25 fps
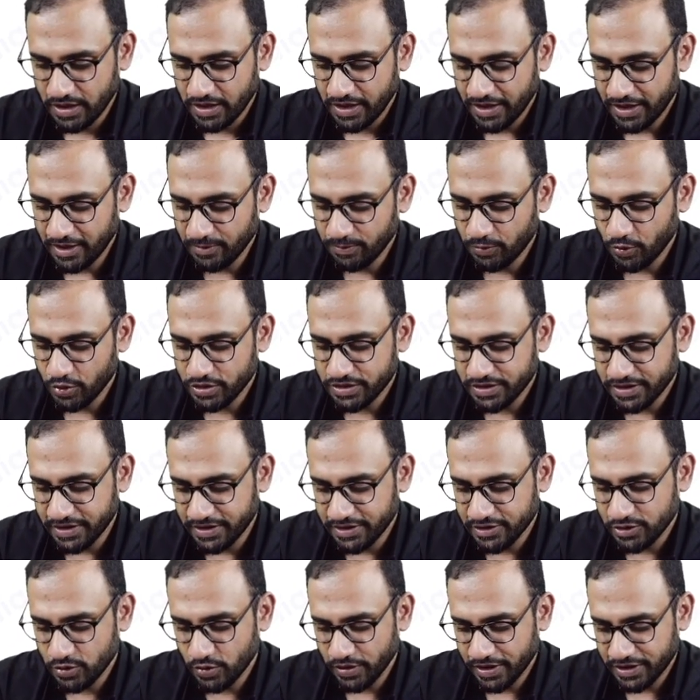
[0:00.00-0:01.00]
In posterior
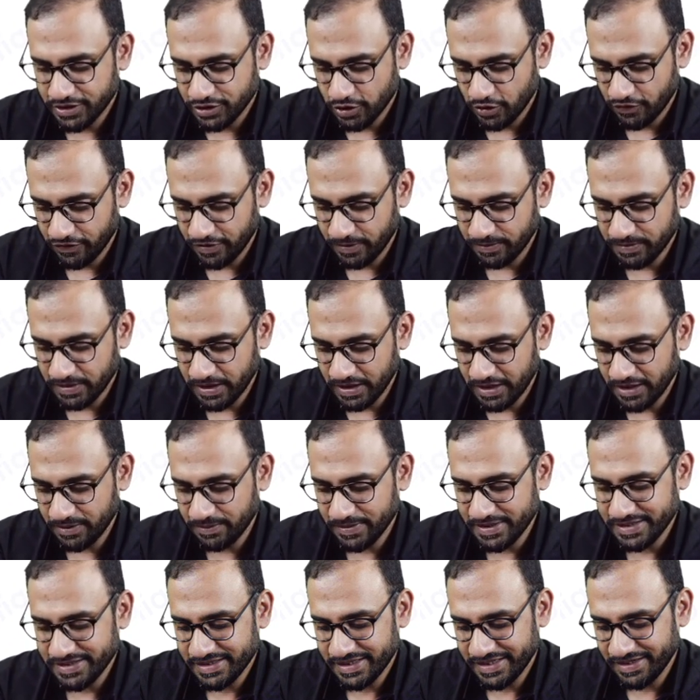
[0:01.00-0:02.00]
dislocation of hip, the limb
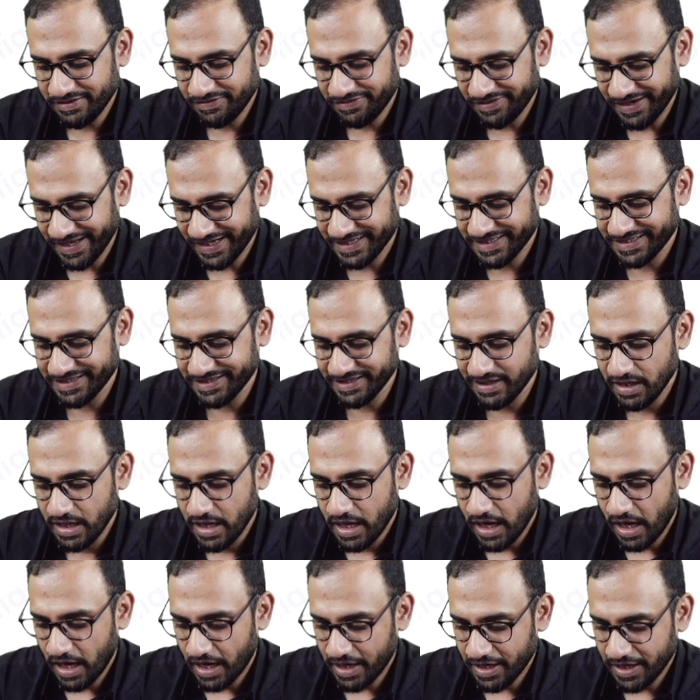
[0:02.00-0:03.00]
is in flexion,
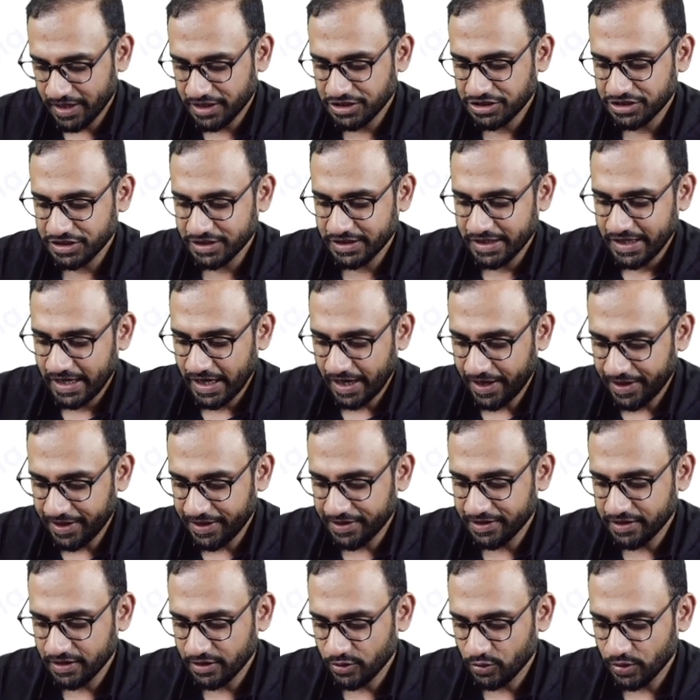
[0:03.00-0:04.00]
adduction and
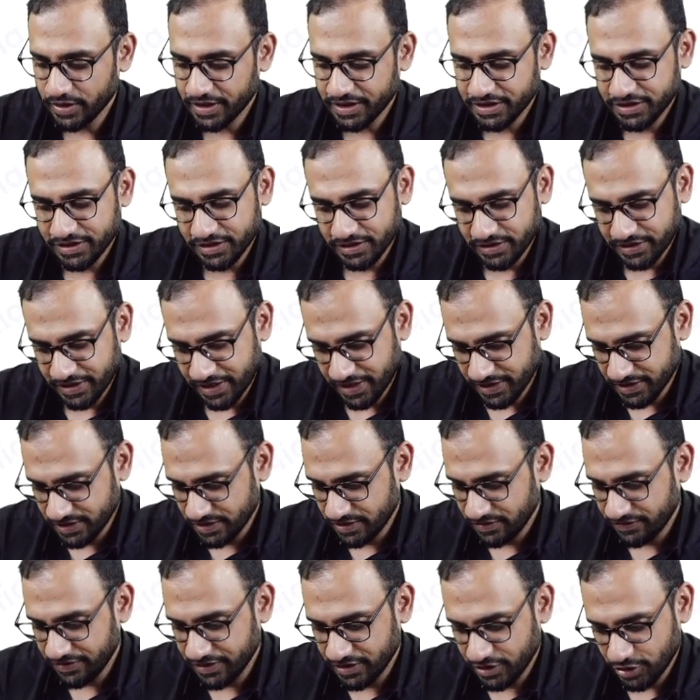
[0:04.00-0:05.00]
internal rotation,
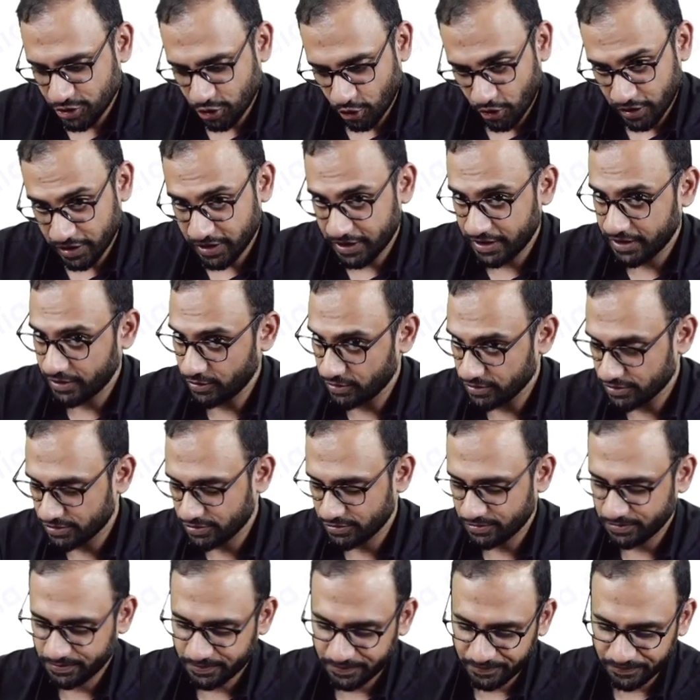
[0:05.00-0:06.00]
yes, with shortening also.